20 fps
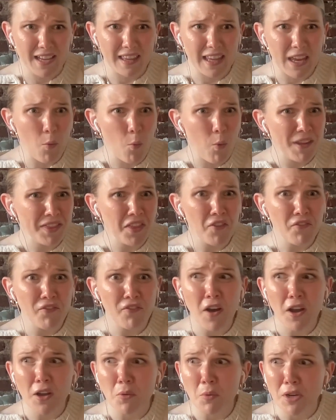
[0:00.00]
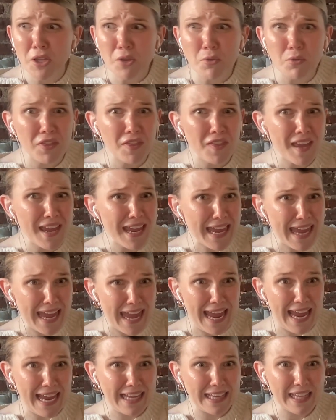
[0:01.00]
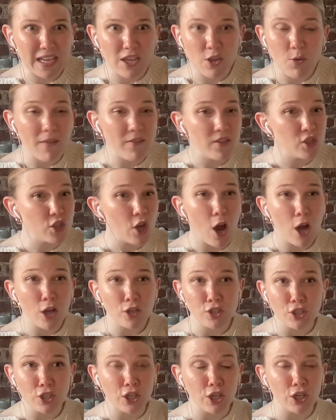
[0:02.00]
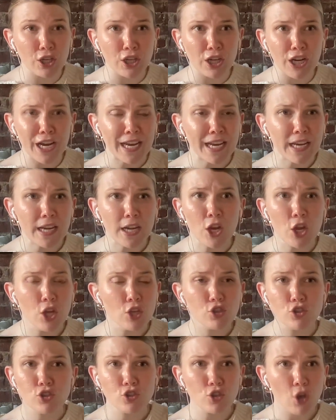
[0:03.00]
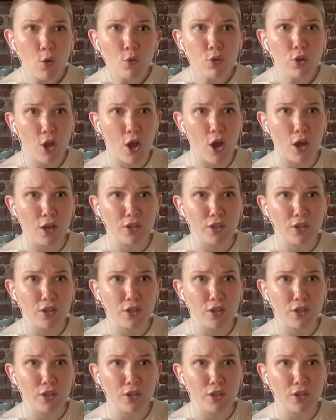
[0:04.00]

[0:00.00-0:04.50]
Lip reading: Like what the fuck were you thinking? Like, you haven't talked to her in so long.